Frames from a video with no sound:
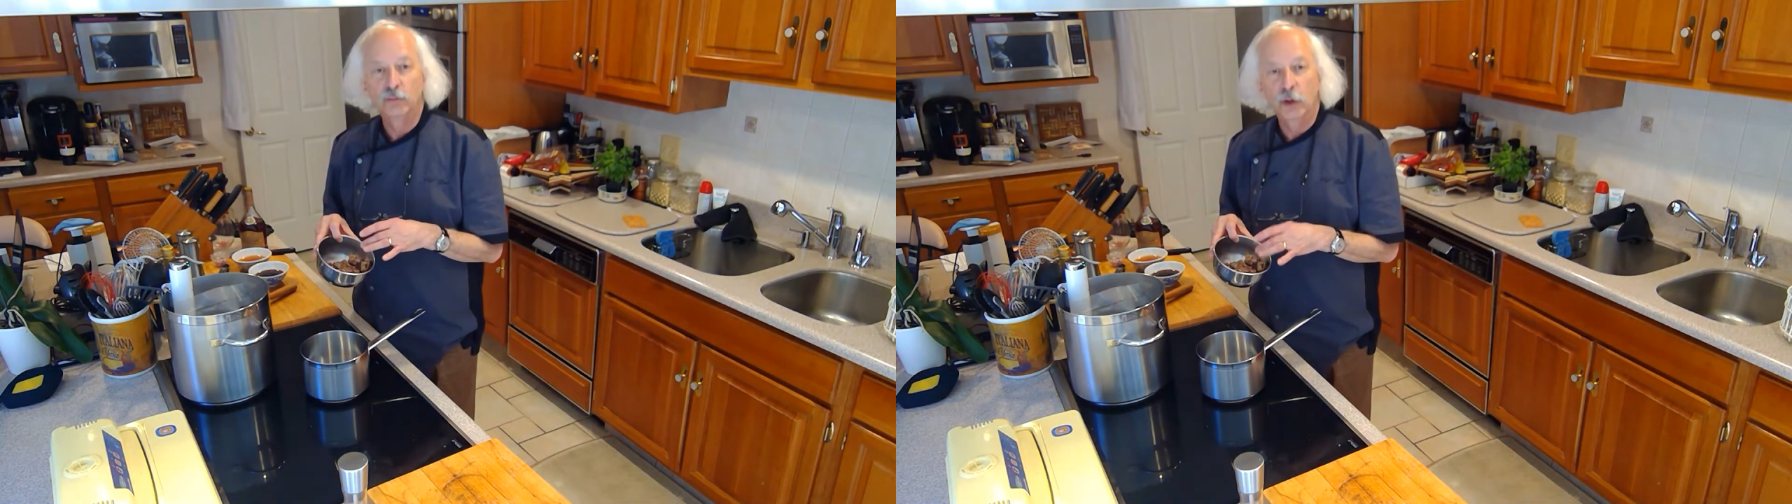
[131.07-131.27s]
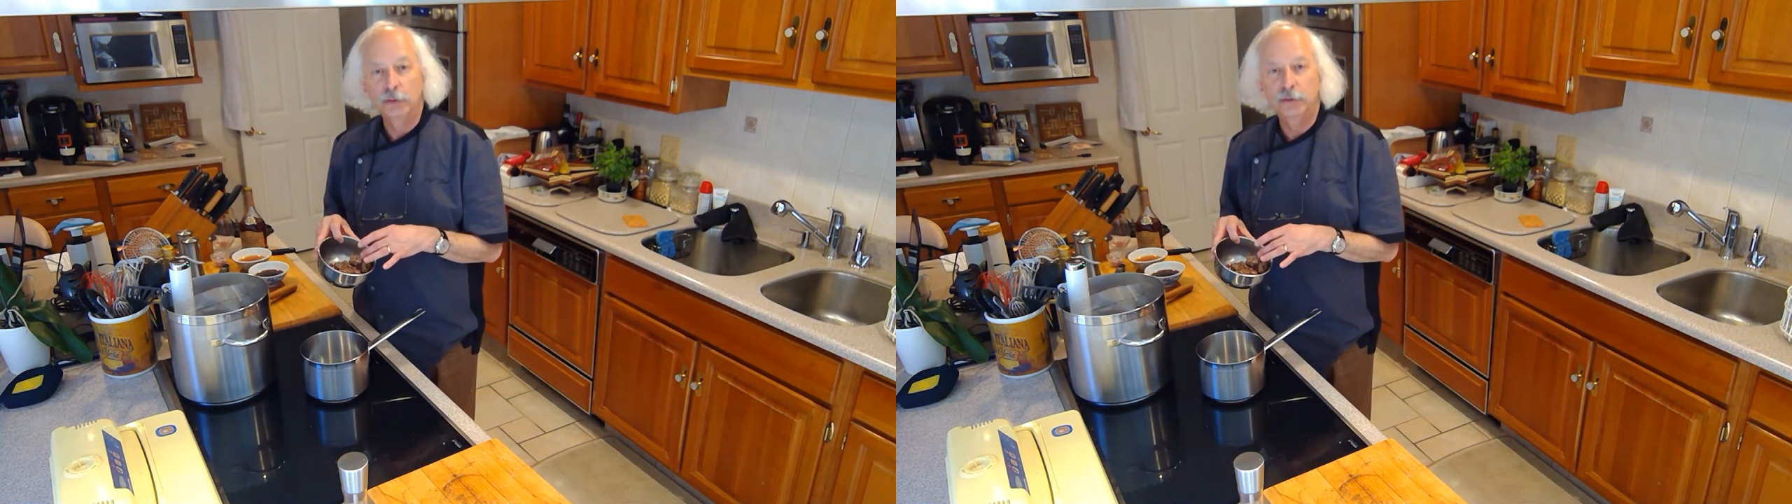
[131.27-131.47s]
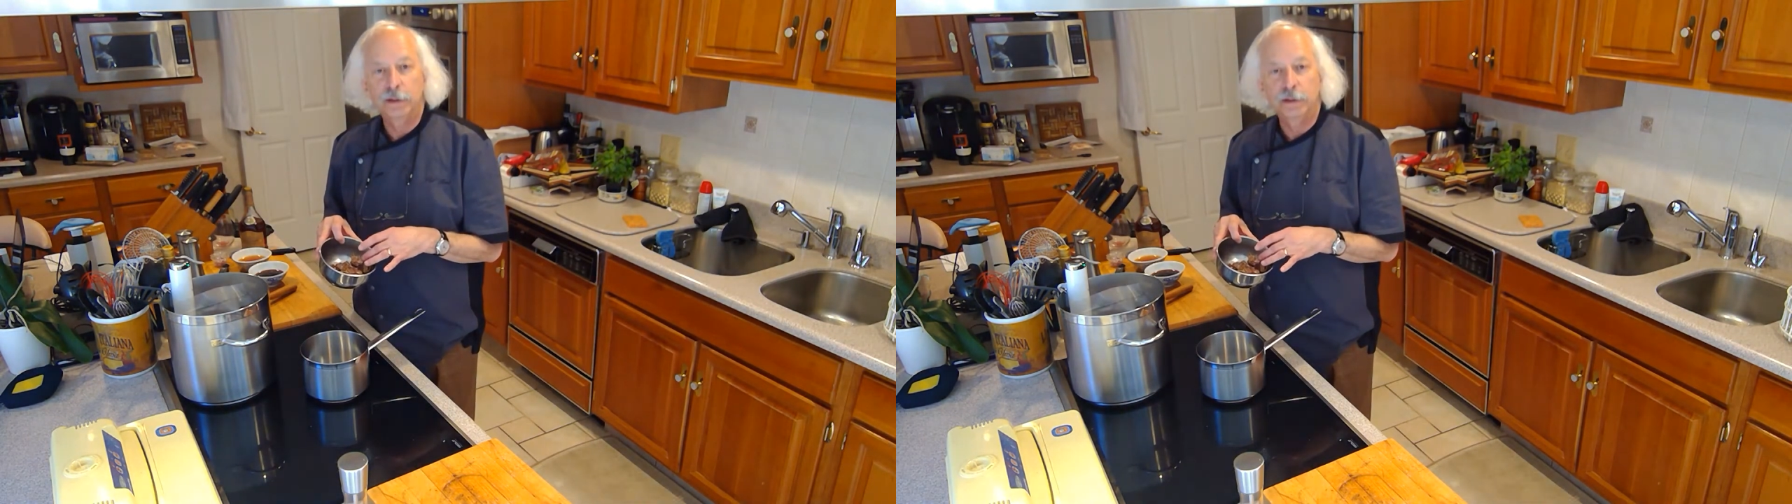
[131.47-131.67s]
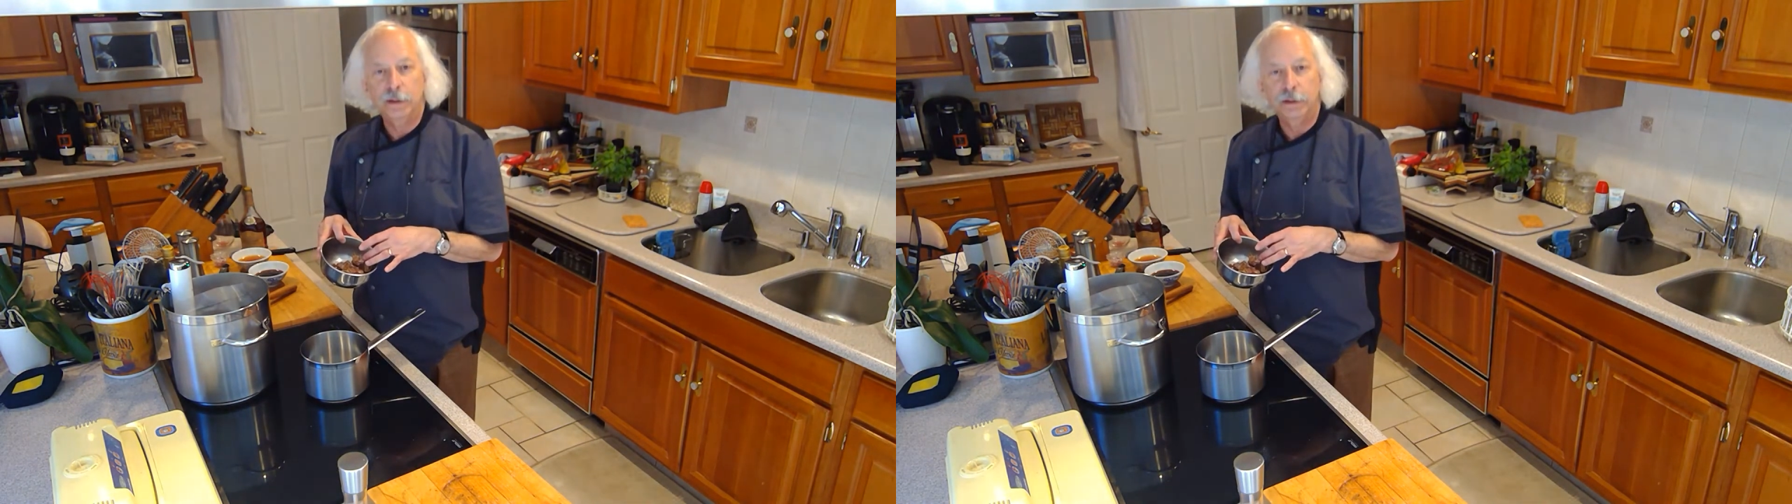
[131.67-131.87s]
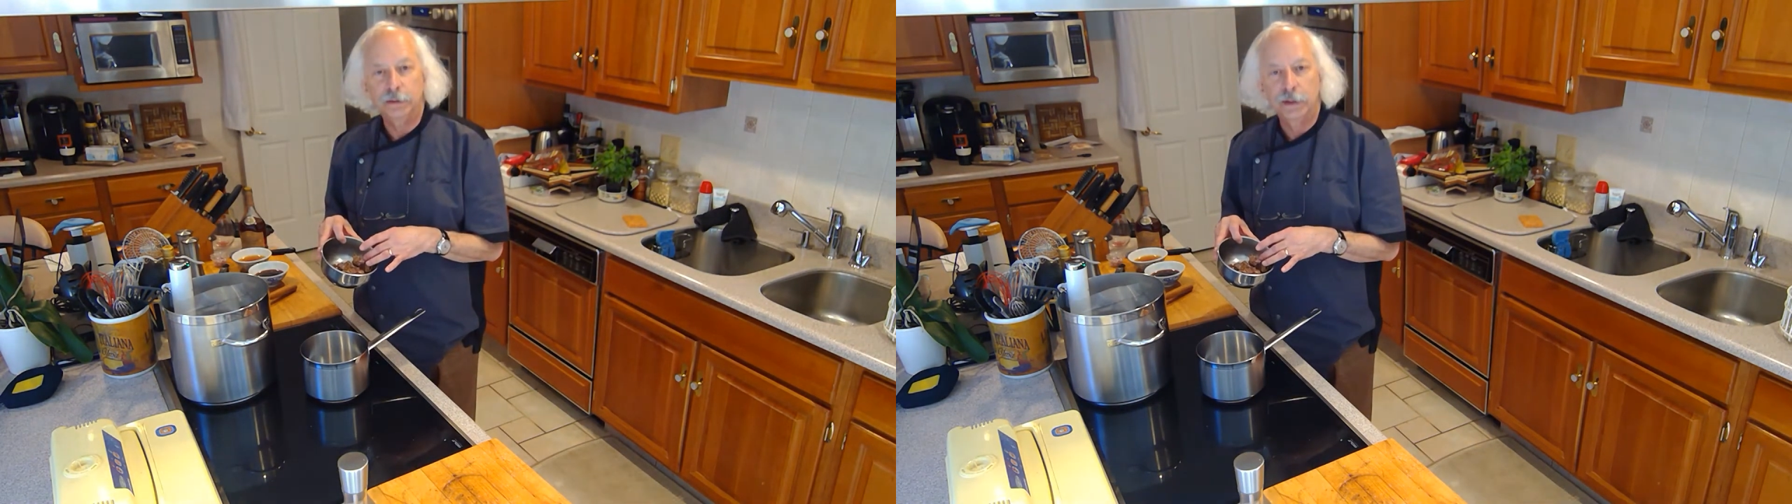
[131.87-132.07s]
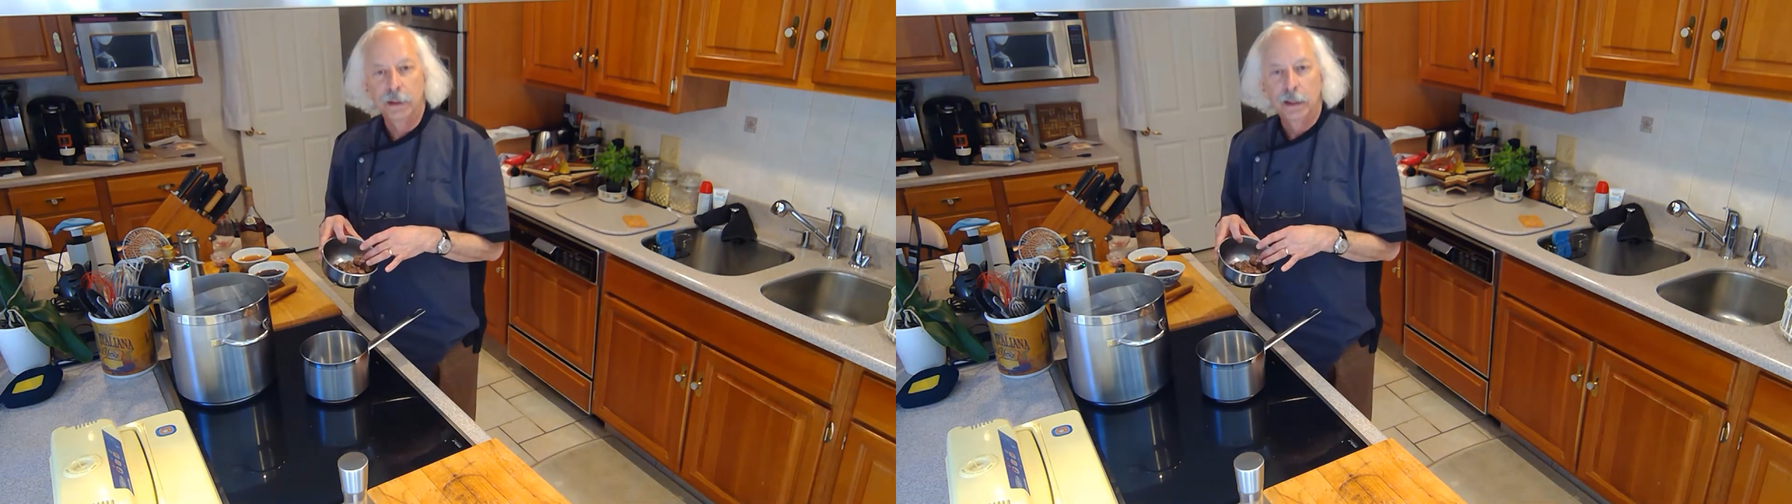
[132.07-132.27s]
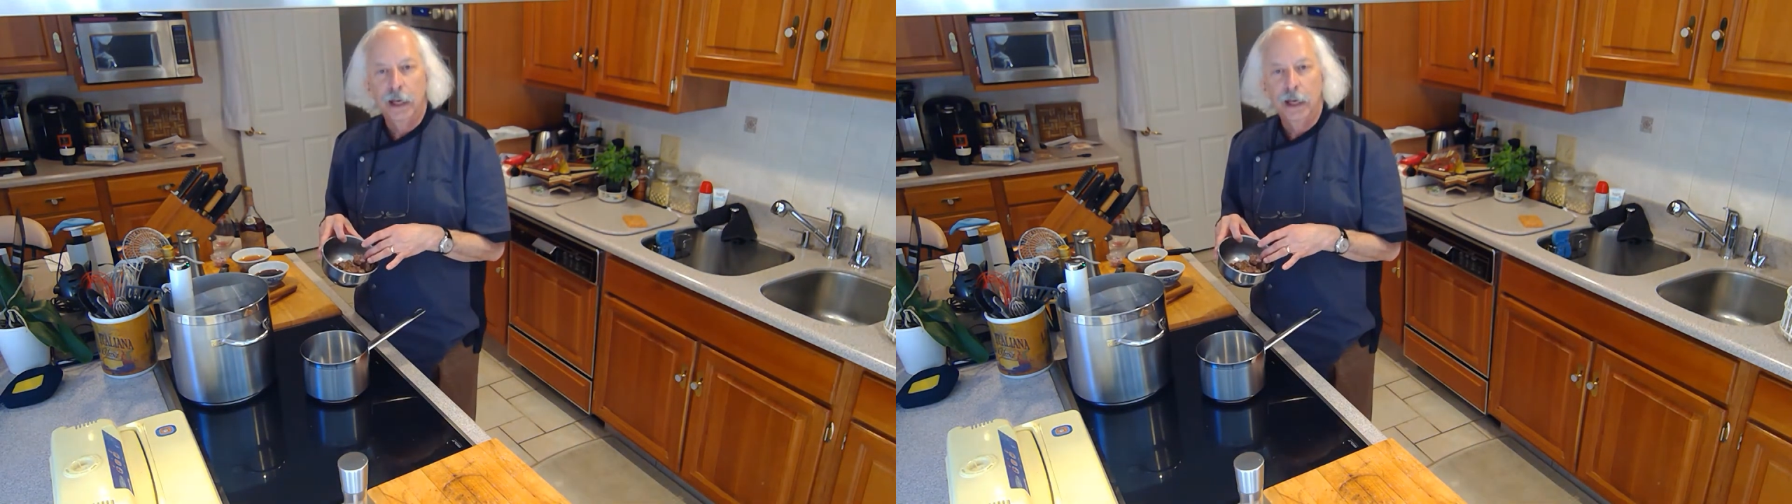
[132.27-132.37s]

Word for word: roasted these